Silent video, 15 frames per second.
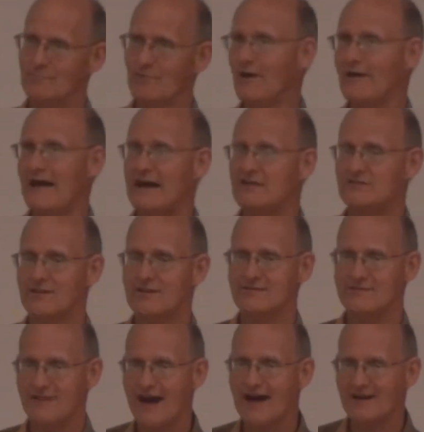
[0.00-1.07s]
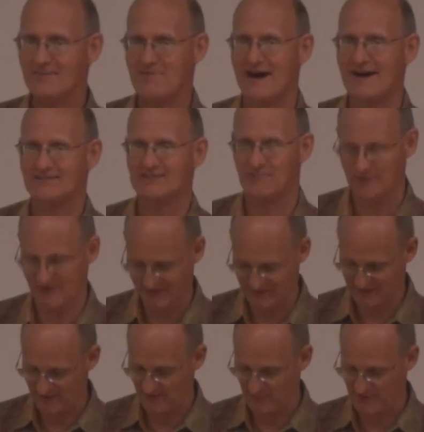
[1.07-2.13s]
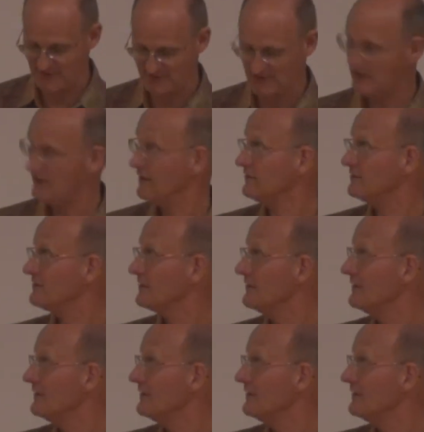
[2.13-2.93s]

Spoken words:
Well, actually, not a possibility. The reason is,